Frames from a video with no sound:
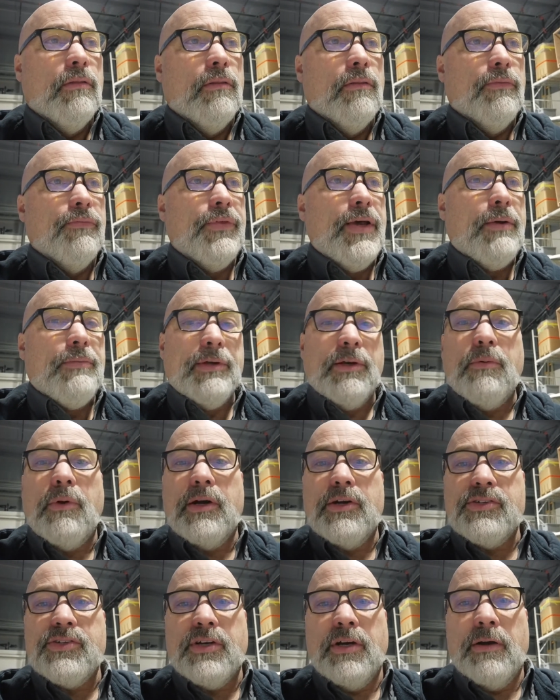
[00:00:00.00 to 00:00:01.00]
that
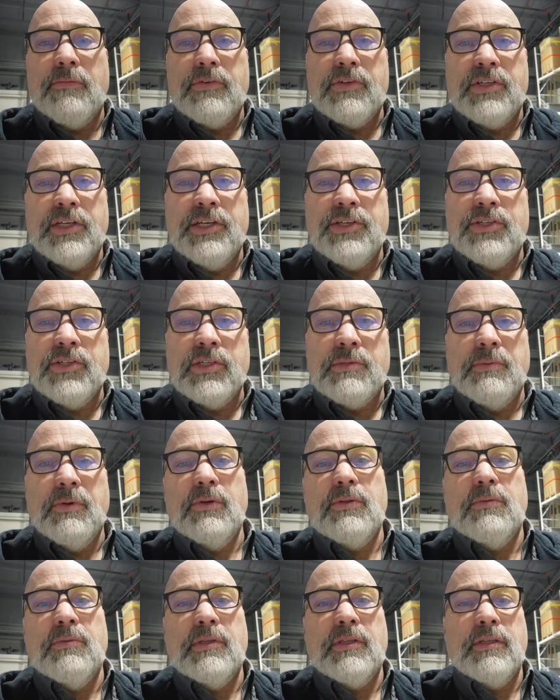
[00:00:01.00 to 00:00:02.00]
requires conversations
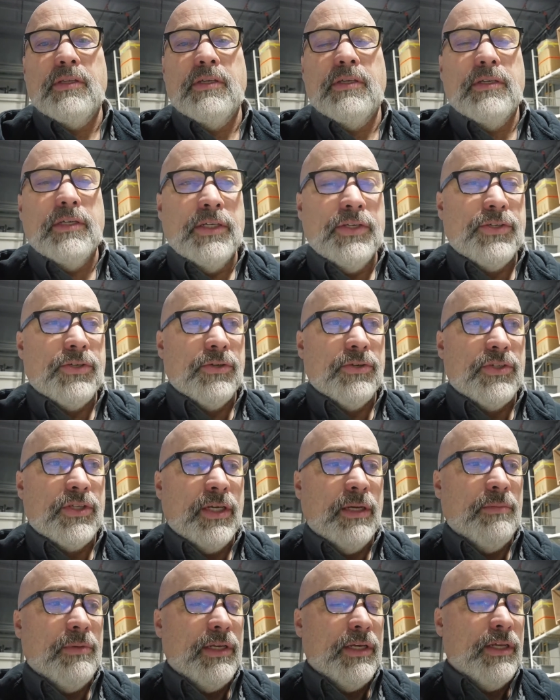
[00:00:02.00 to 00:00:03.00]
both with the insurance
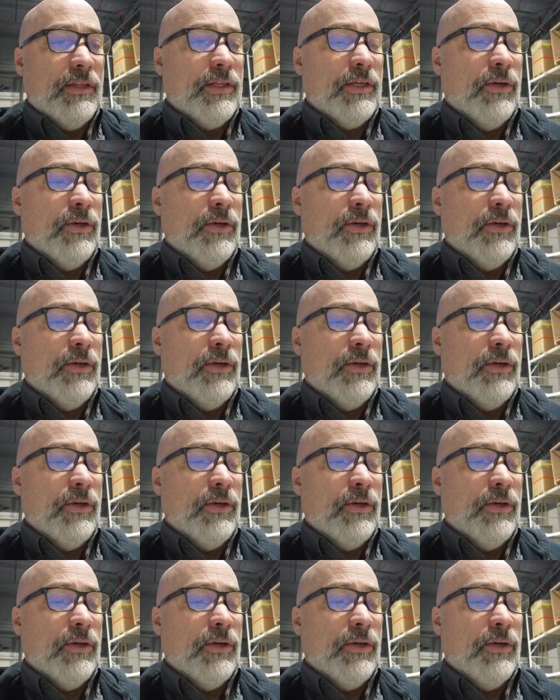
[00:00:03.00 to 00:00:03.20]
company and the